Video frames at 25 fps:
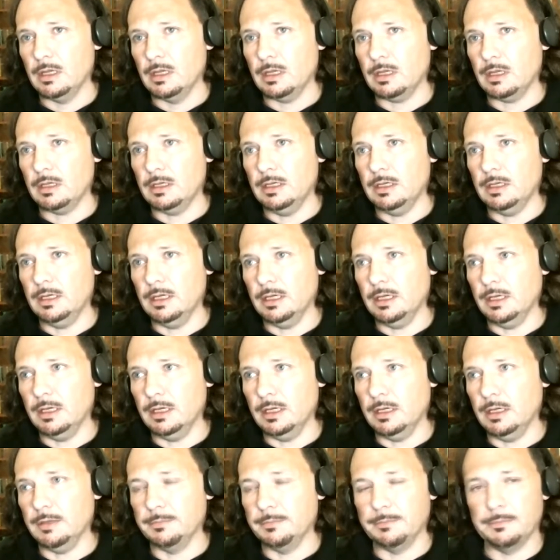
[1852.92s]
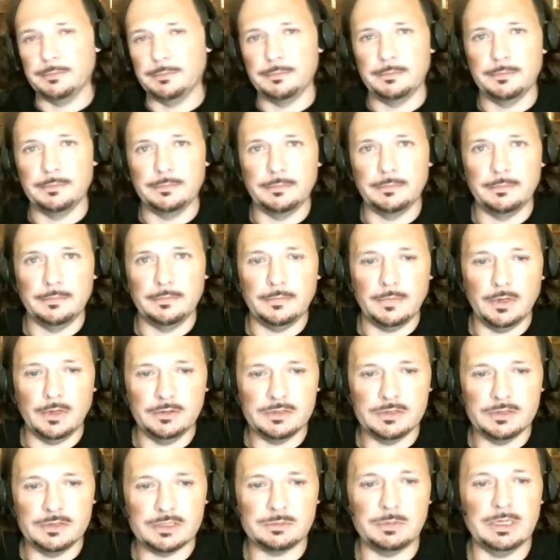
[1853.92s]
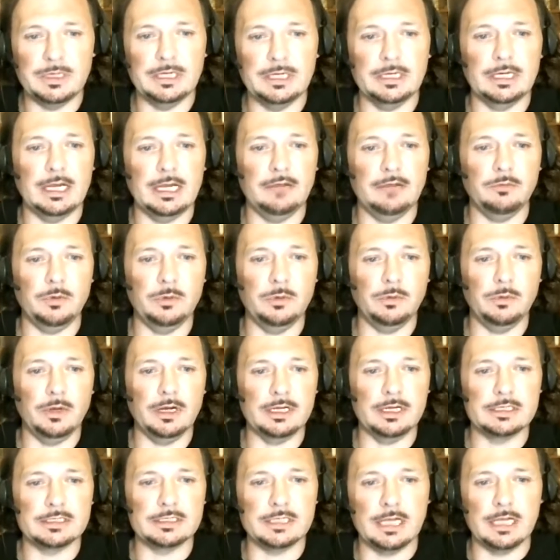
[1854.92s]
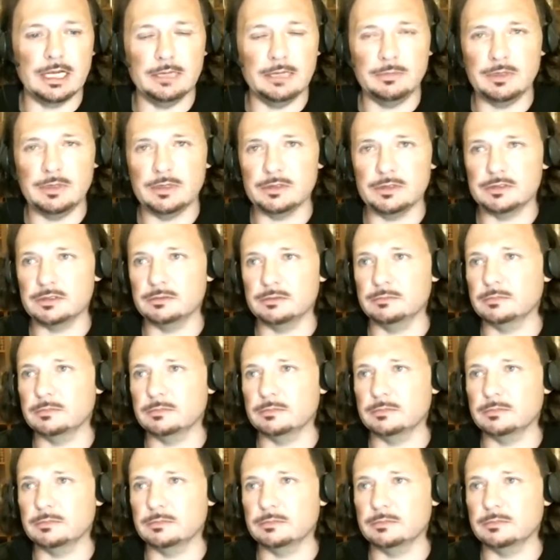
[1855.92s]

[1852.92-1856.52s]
Yeah. I'm just being careful with what I say because